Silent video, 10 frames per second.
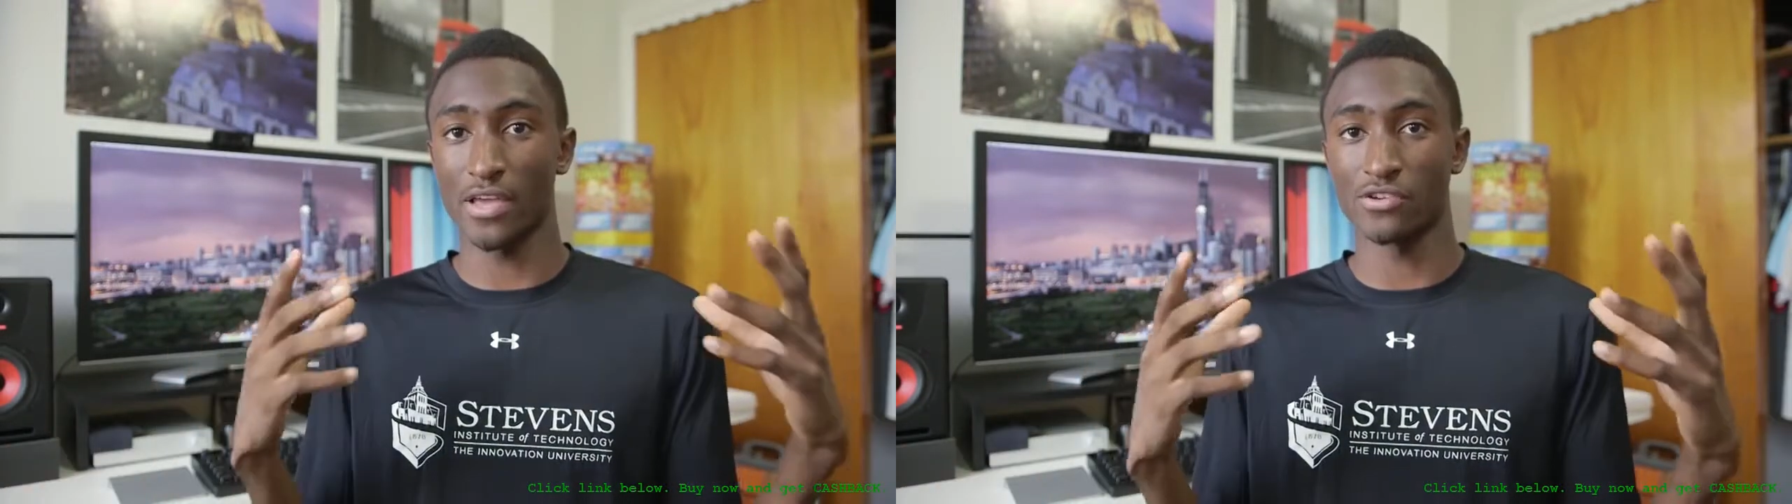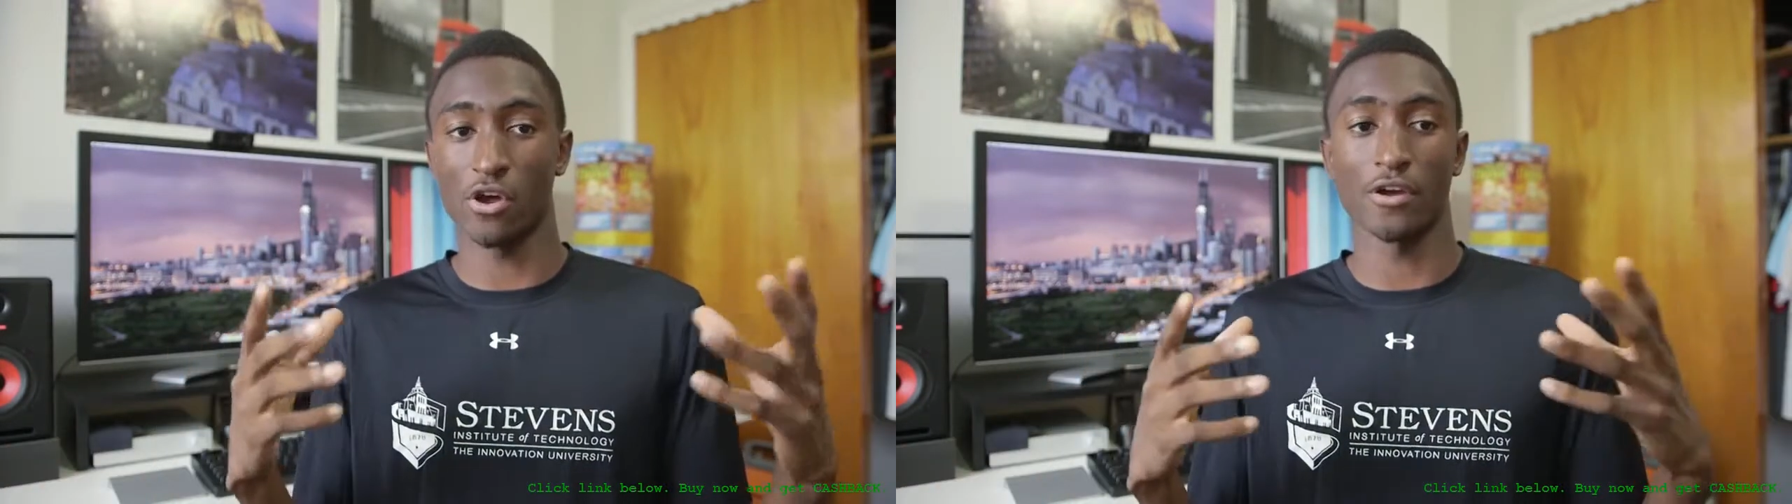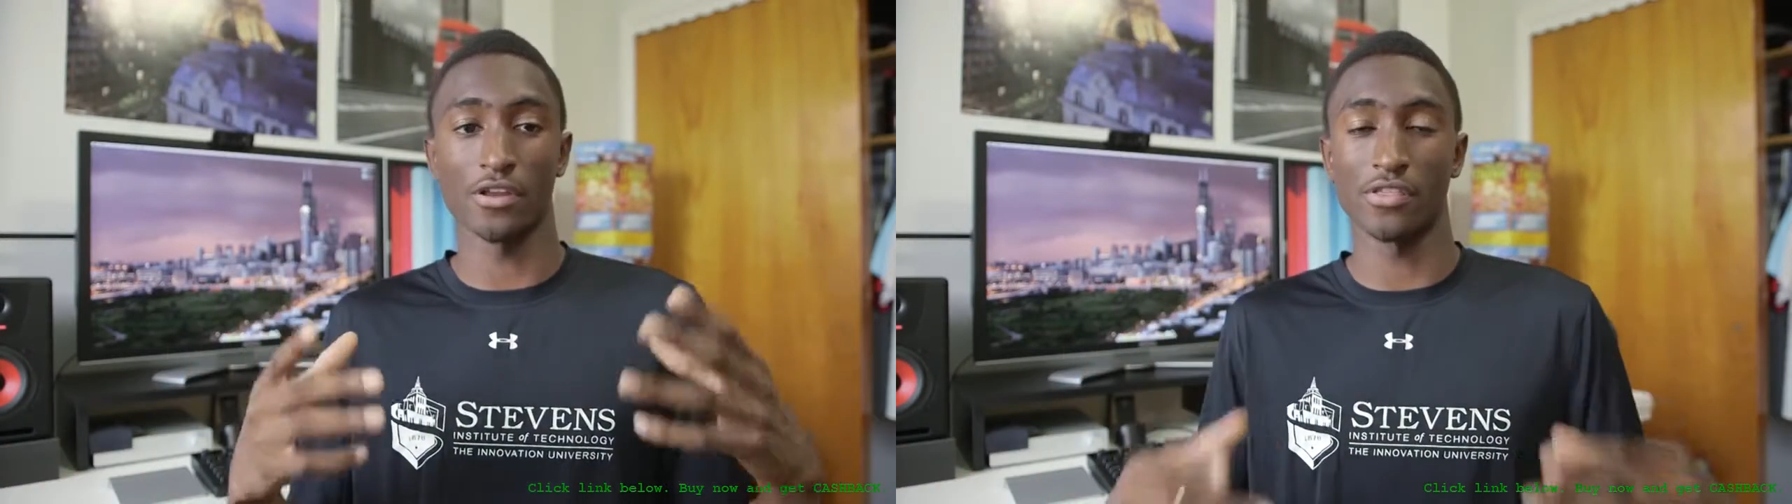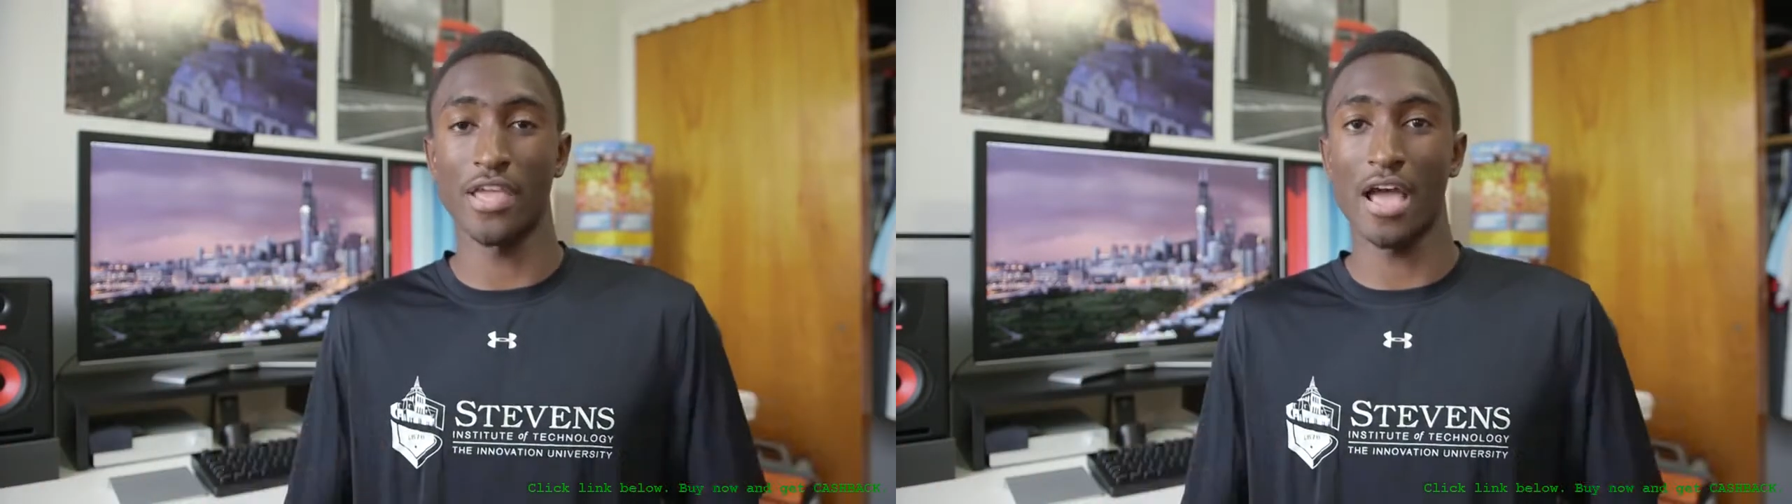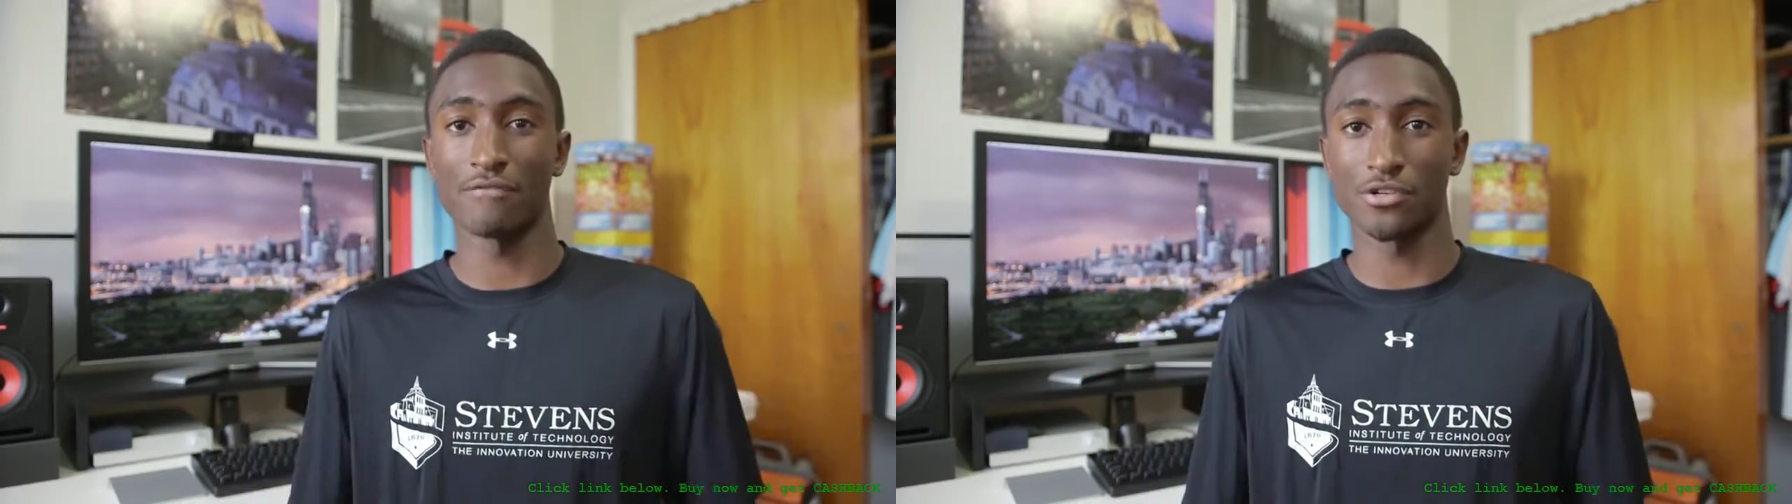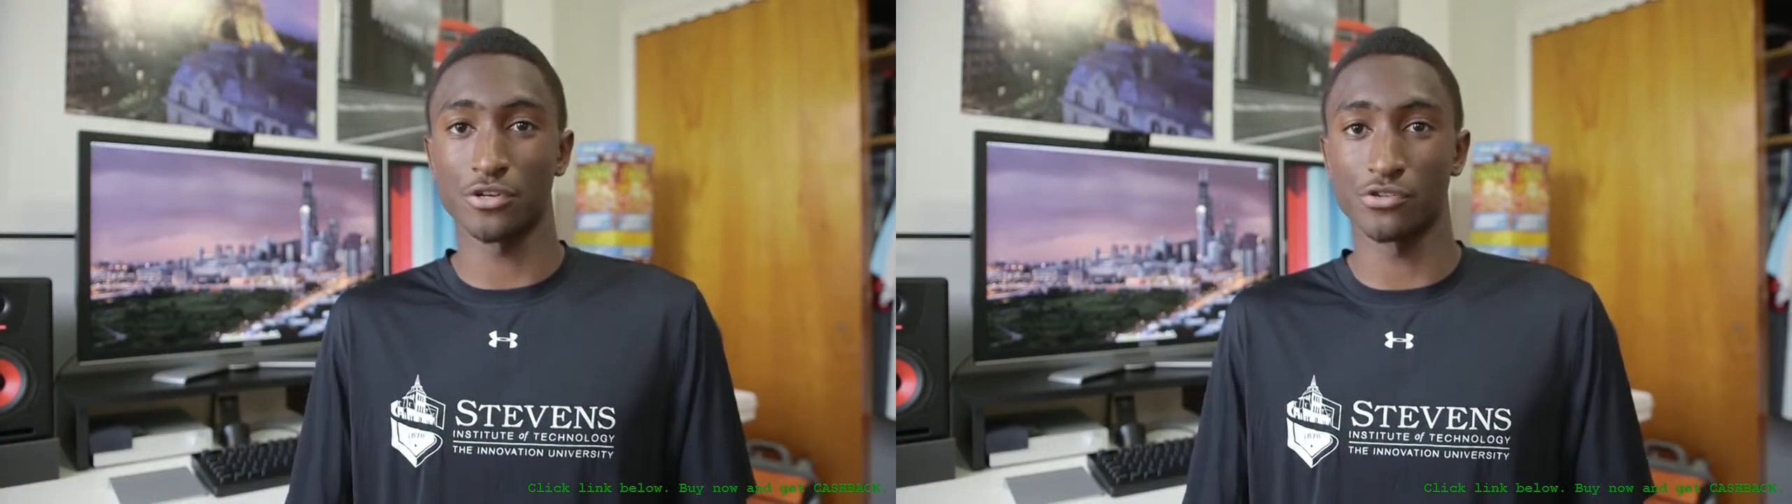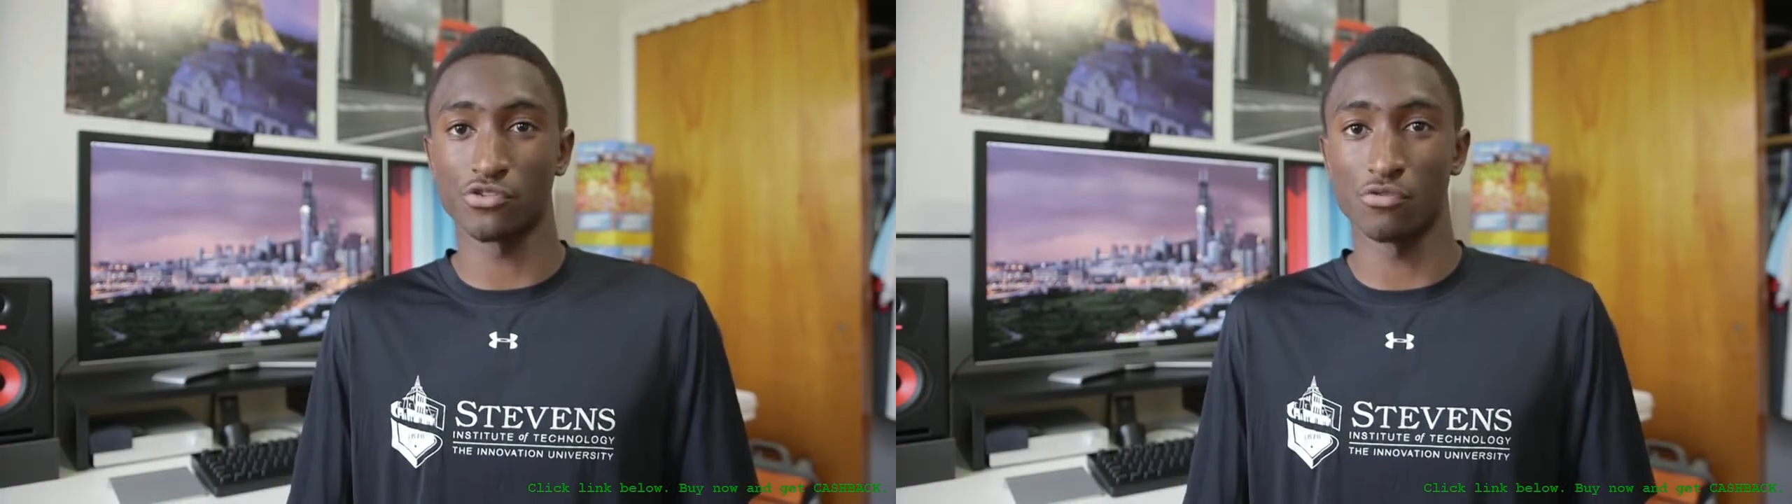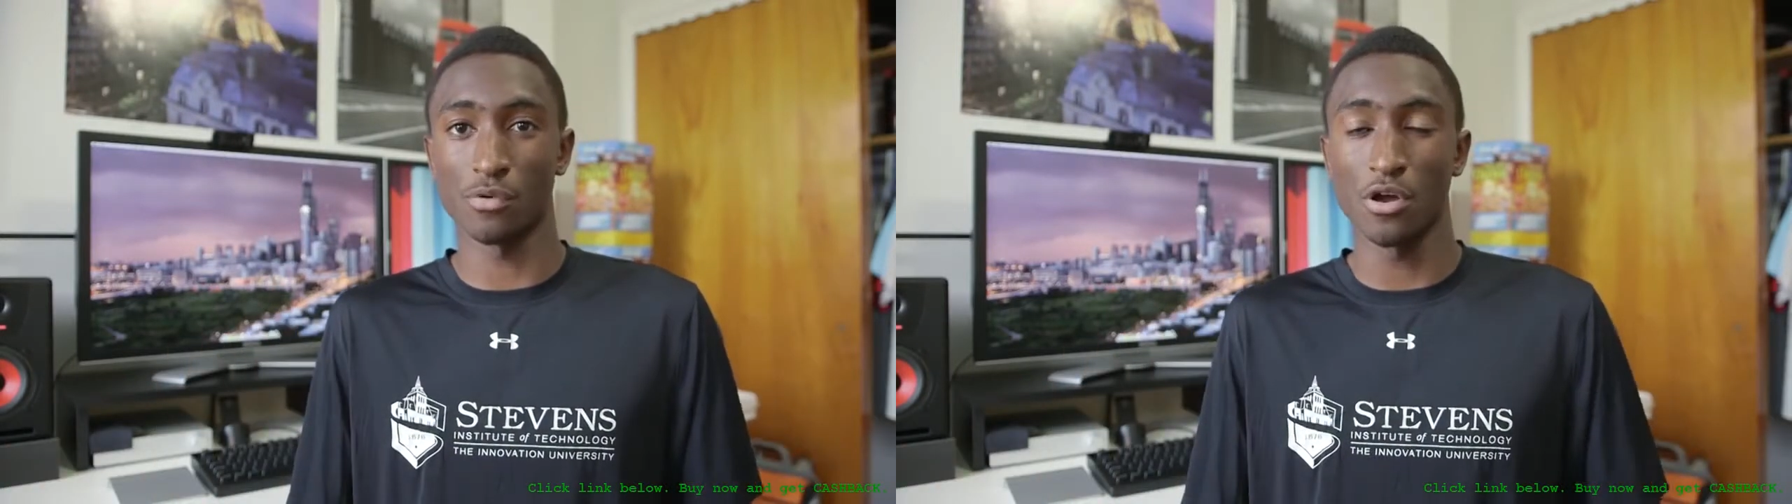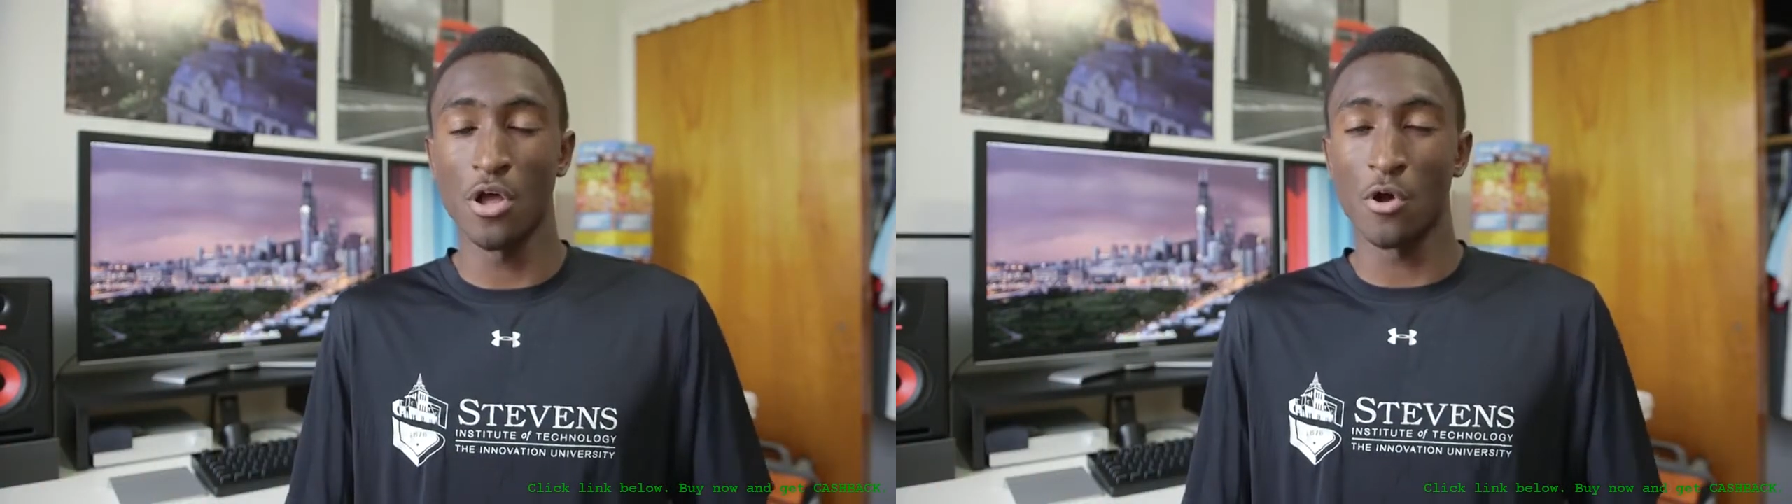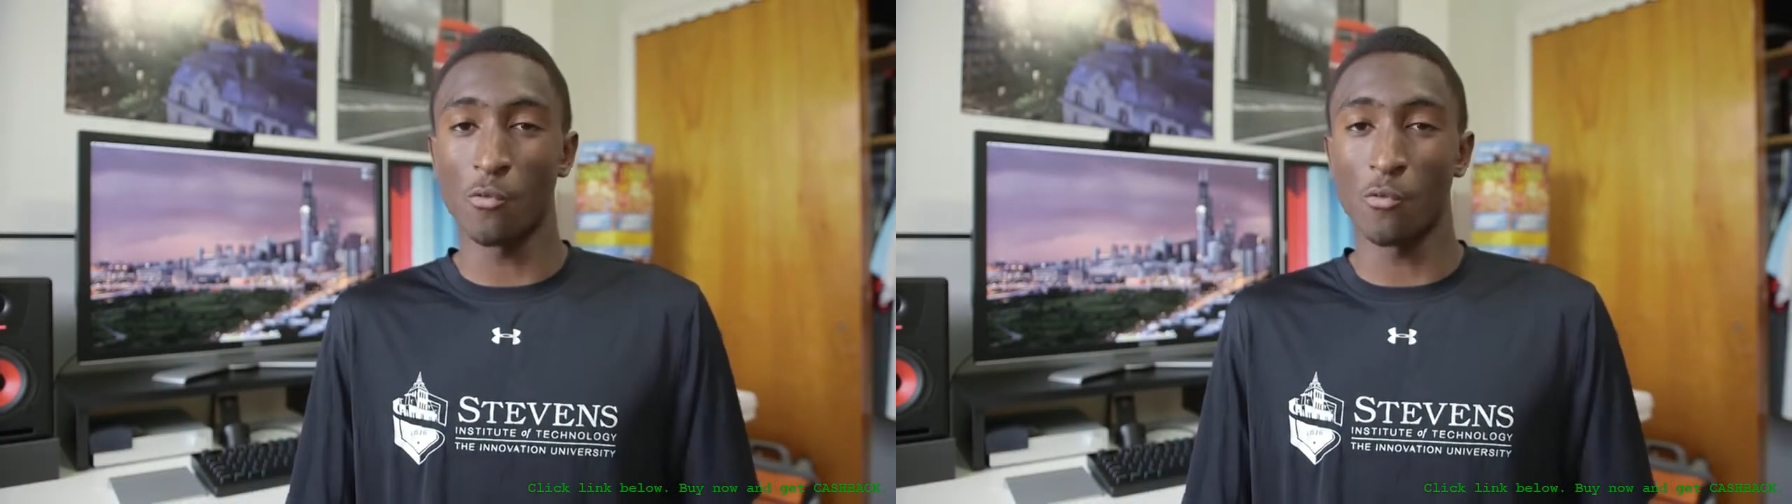and targeted the average consumer,